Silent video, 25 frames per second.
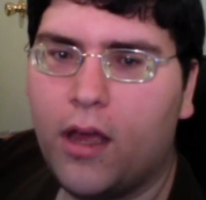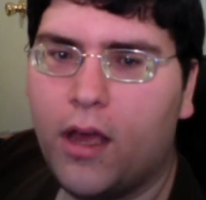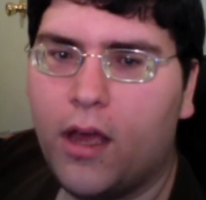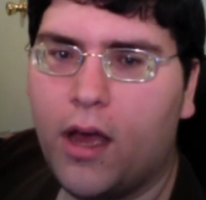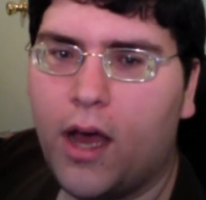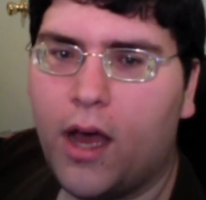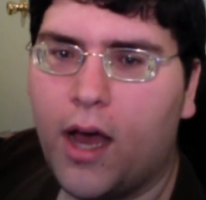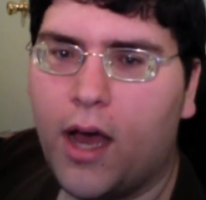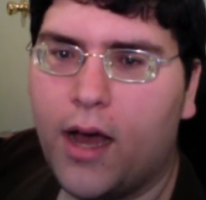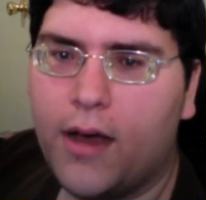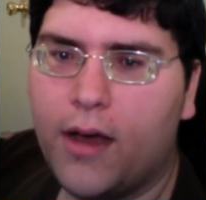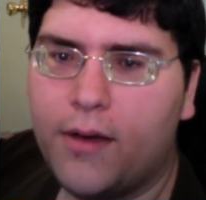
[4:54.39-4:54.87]

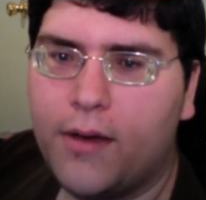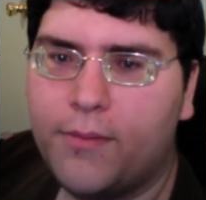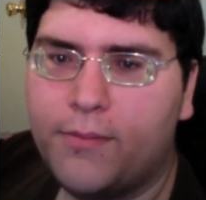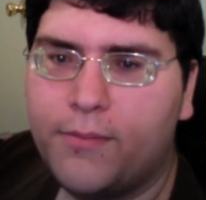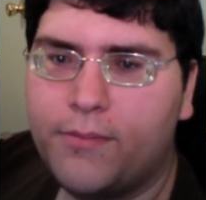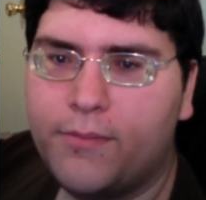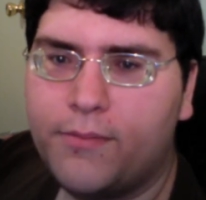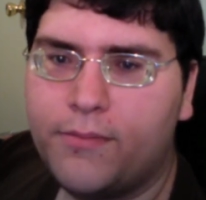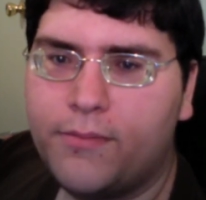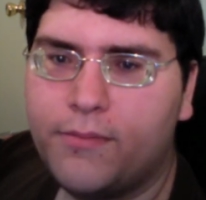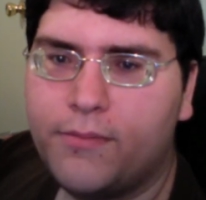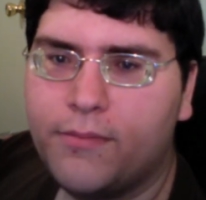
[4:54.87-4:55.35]

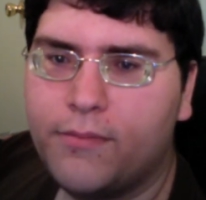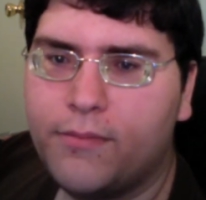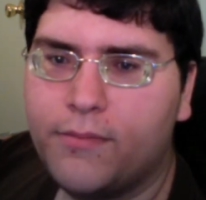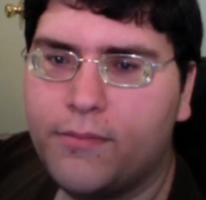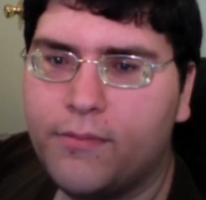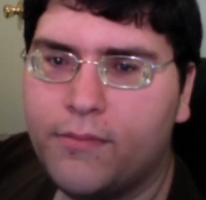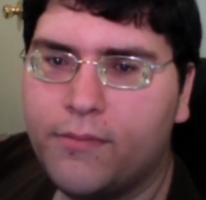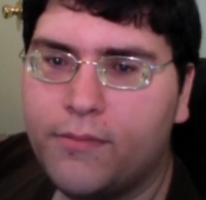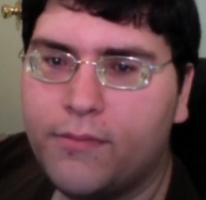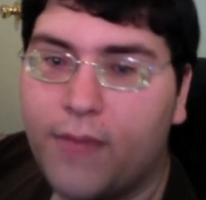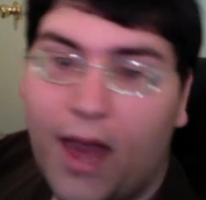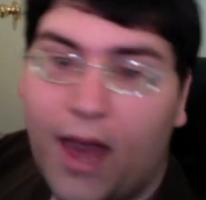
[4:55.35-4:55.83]
Um,
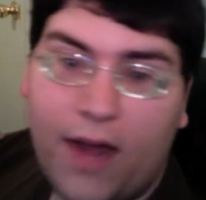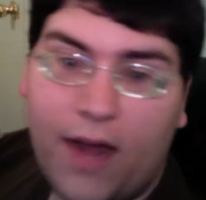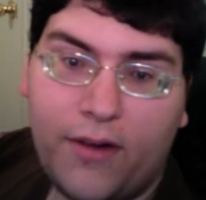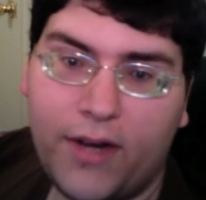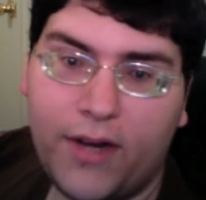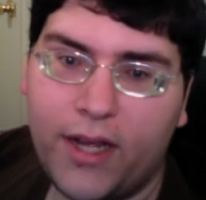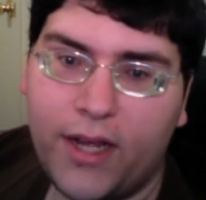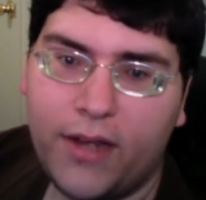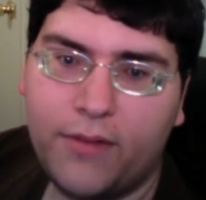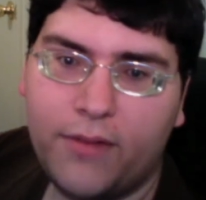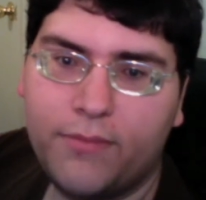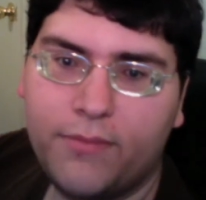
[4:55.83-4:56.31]
I don't
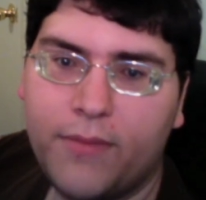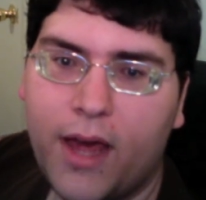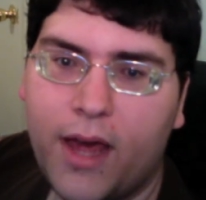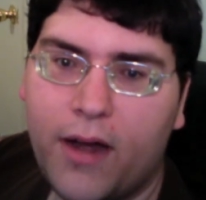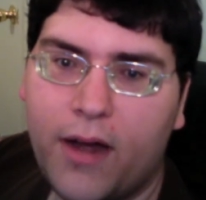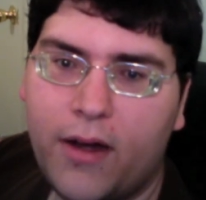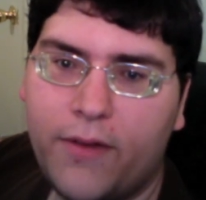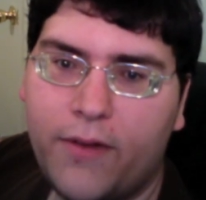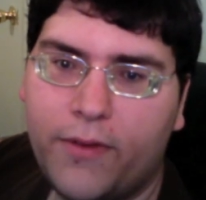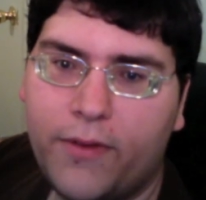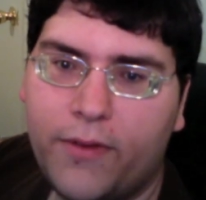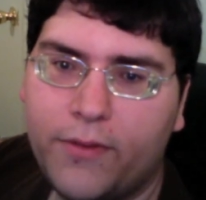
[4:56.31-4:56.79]
know. I
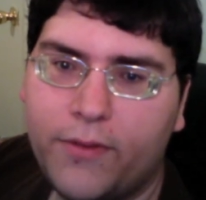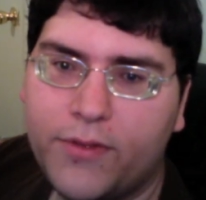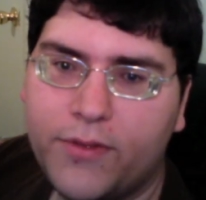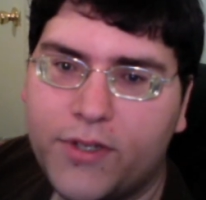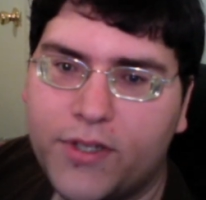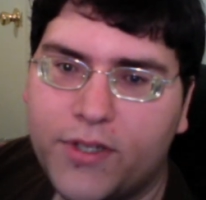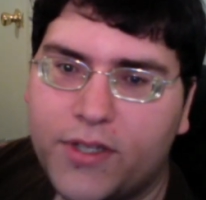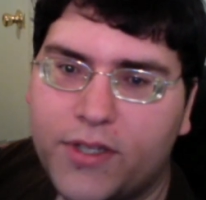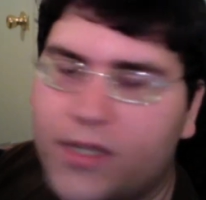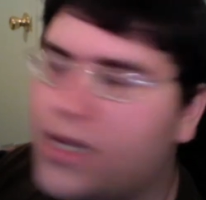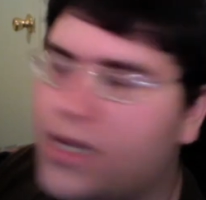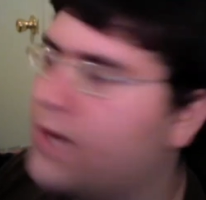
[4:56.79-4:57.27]
don't know if it was
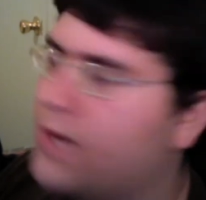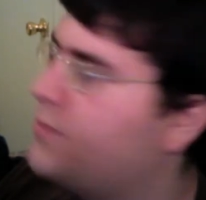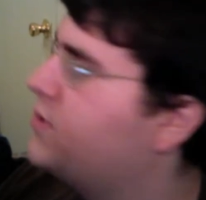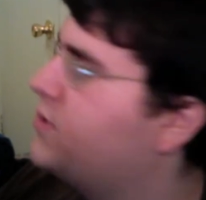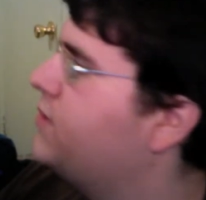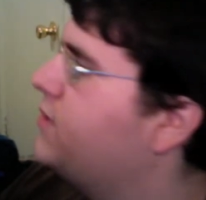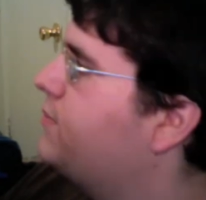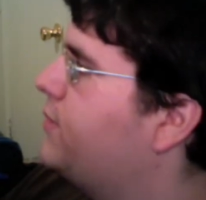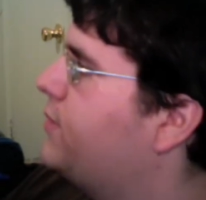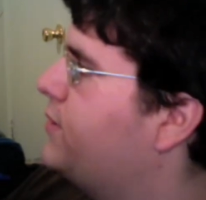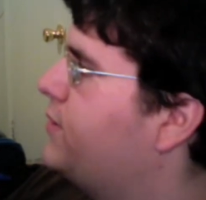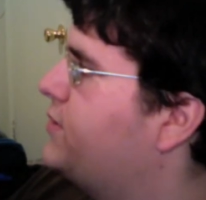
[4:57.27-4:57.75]
just the number of
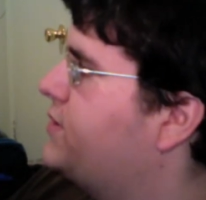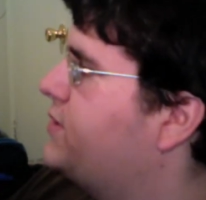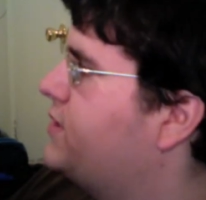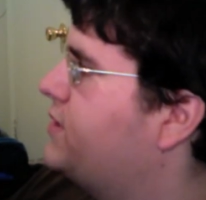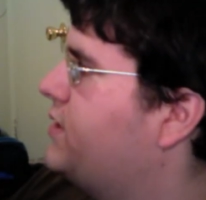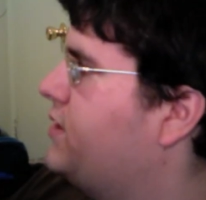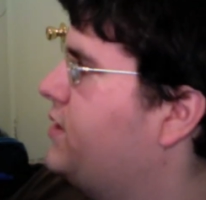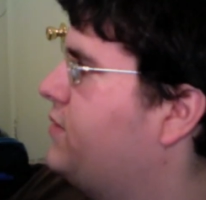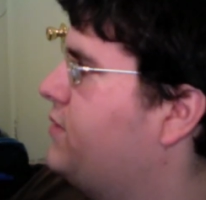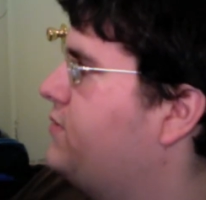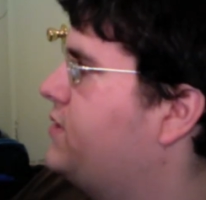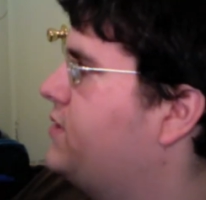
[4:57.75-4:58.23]
the person that
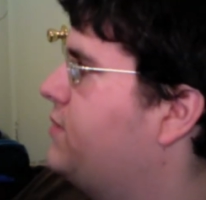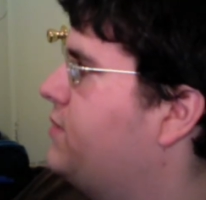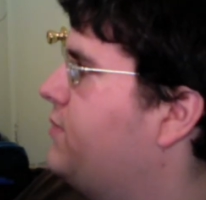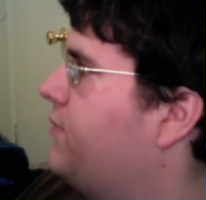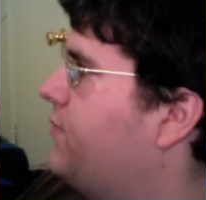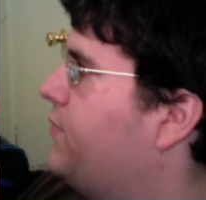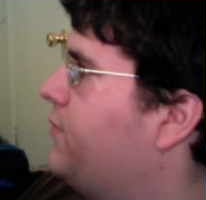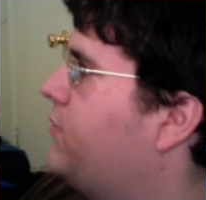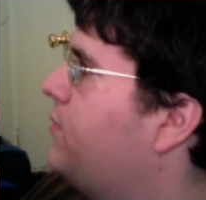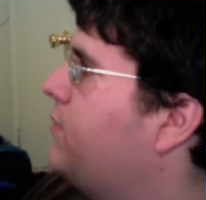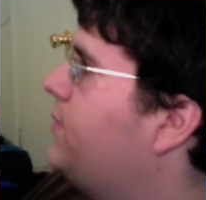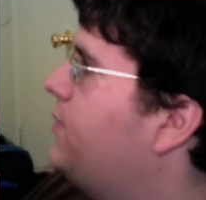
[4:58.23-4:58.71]
used it
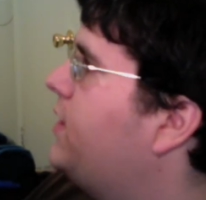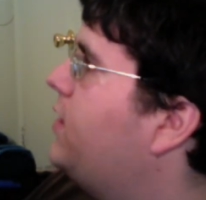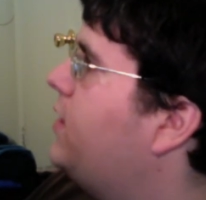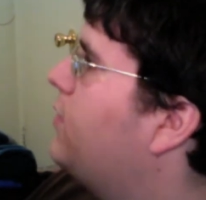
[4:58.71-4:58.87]
before me